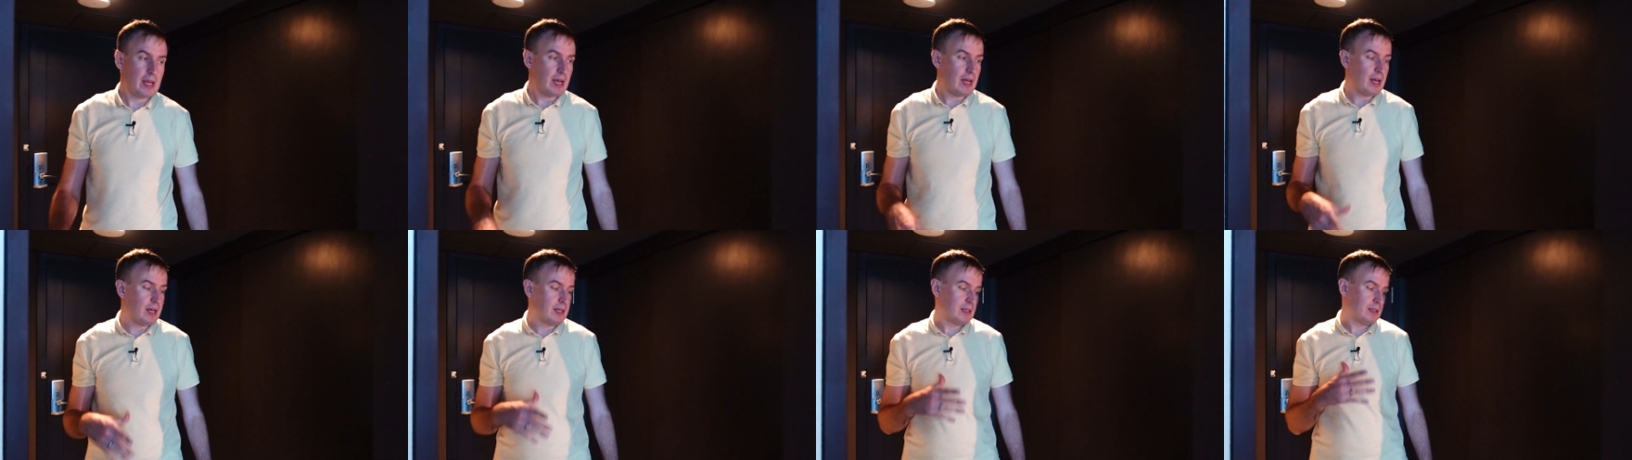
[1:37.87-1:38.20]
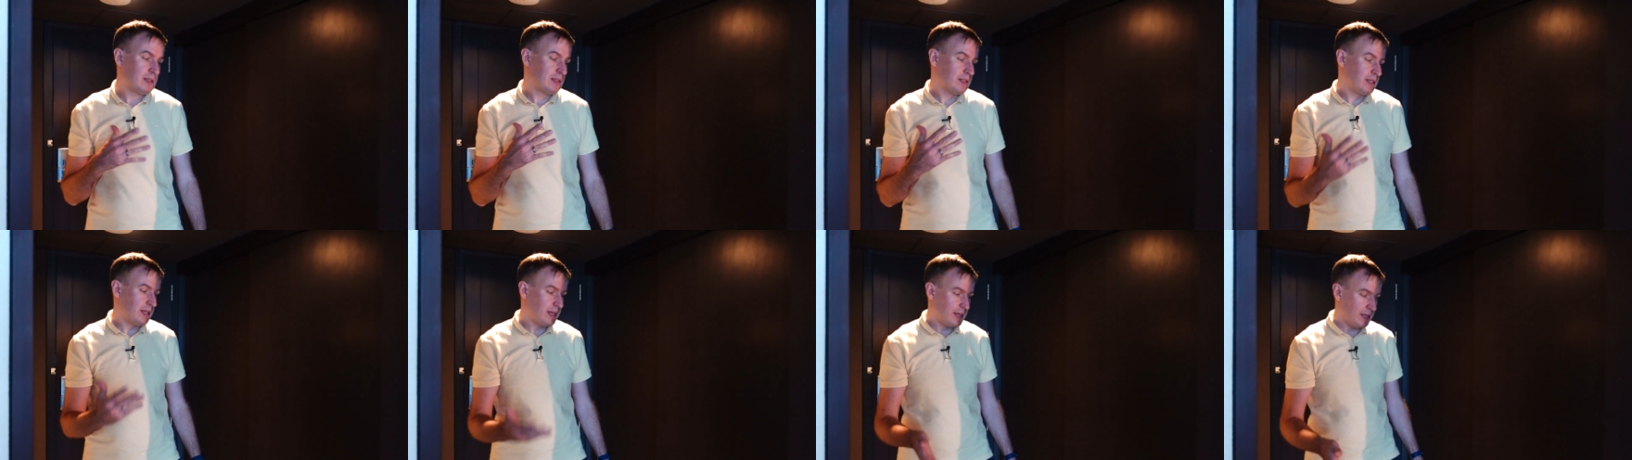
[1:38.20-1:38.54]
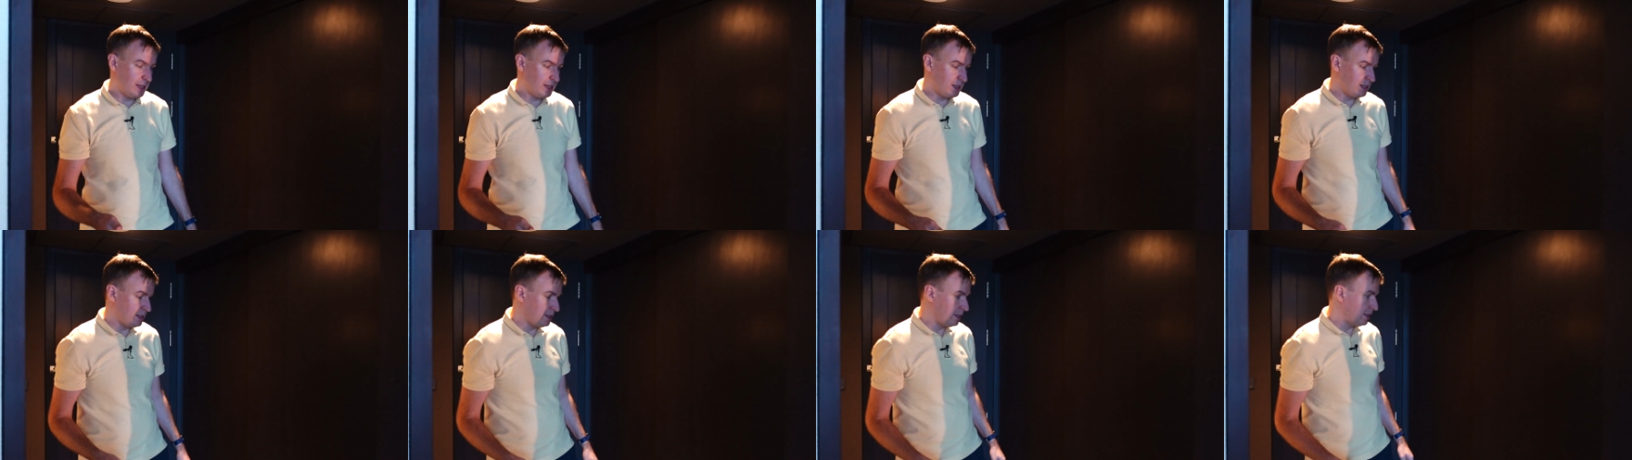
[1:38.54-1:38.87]
And
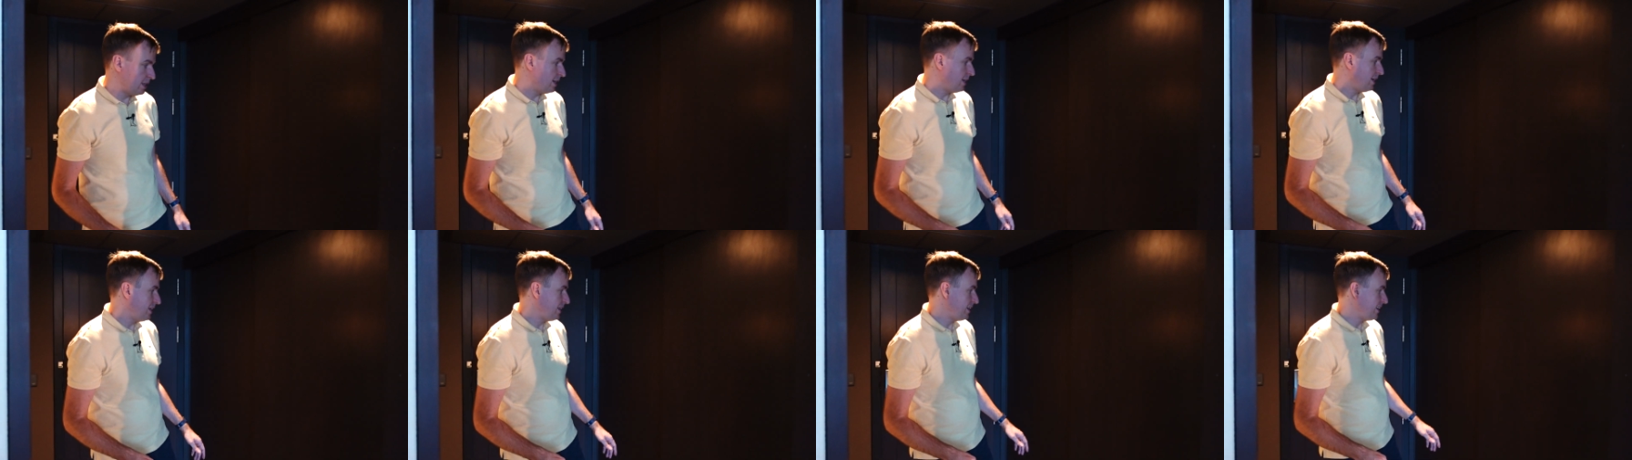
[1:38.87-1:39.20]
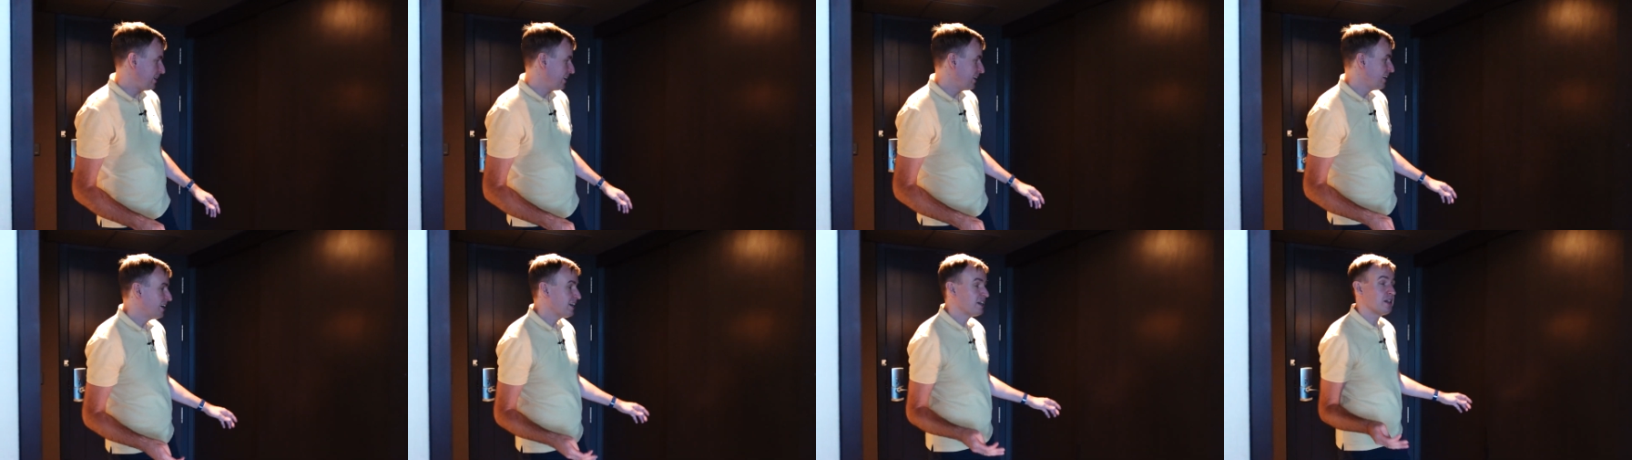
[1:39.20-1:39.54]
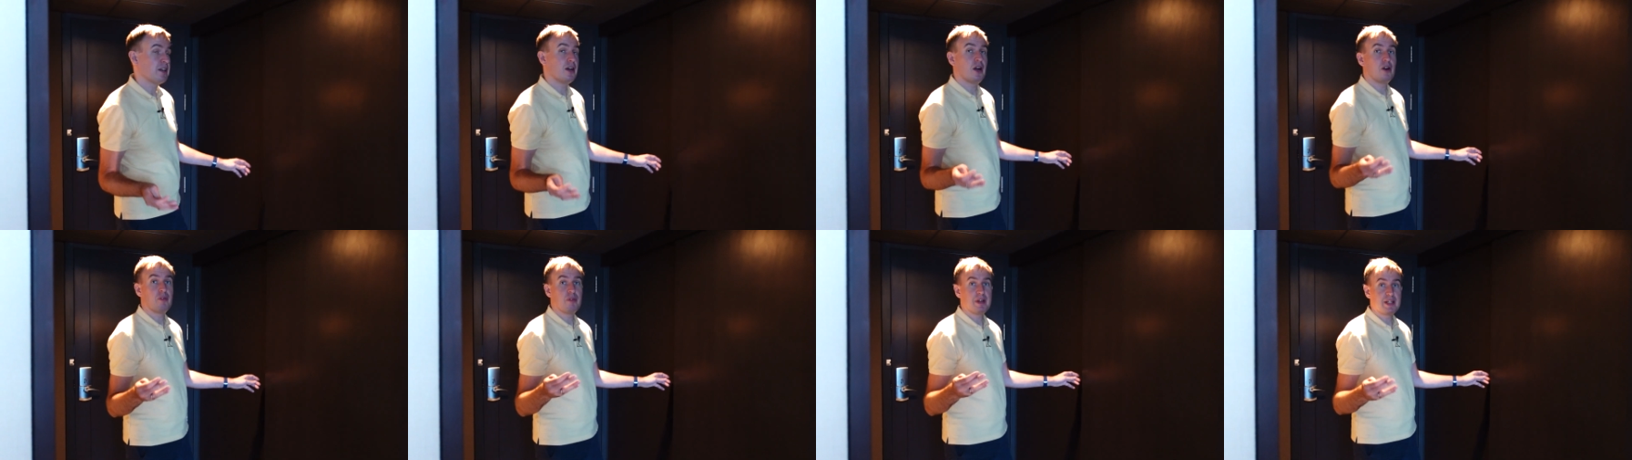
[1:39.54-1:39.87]
then
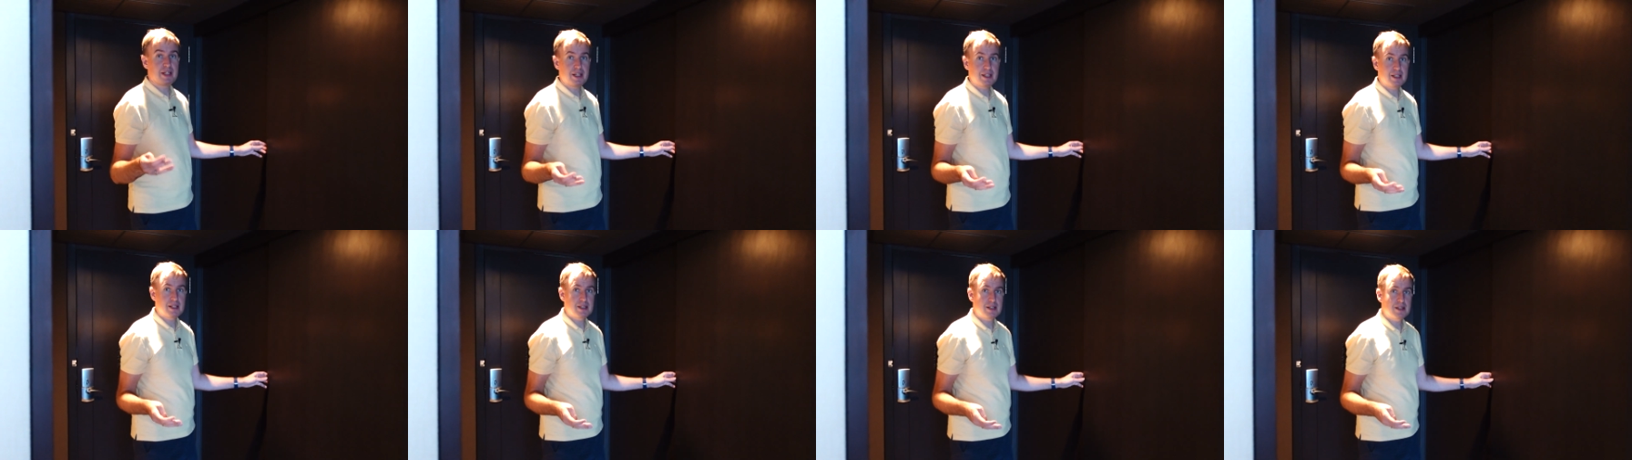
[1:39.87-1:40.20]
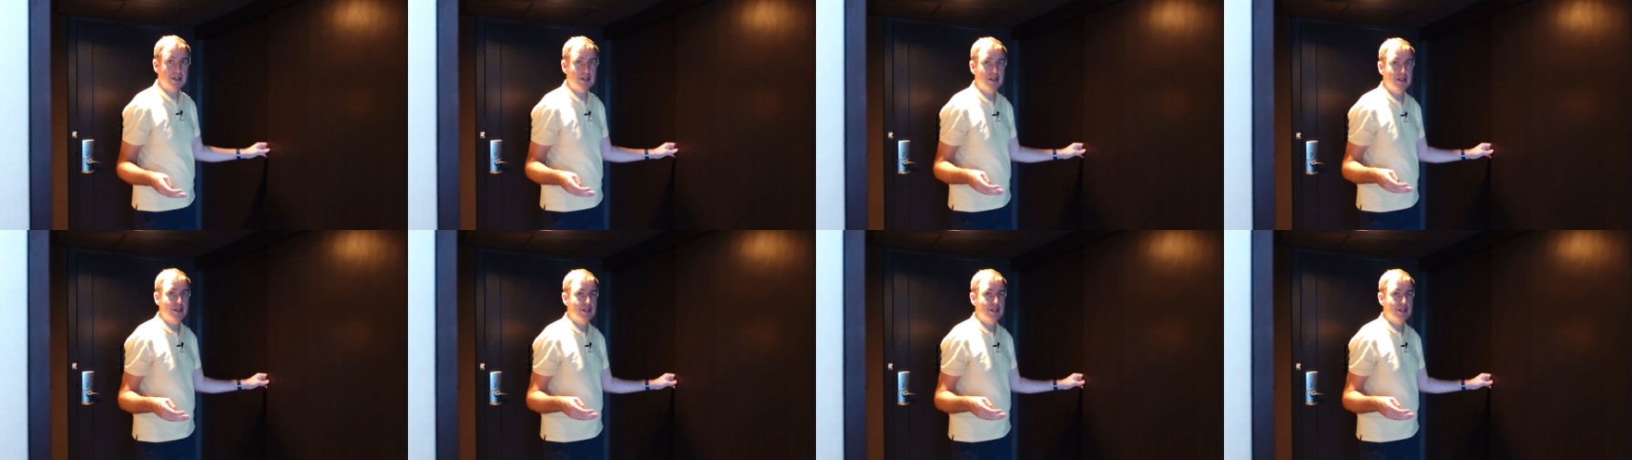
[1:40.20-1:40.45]
COVID hit,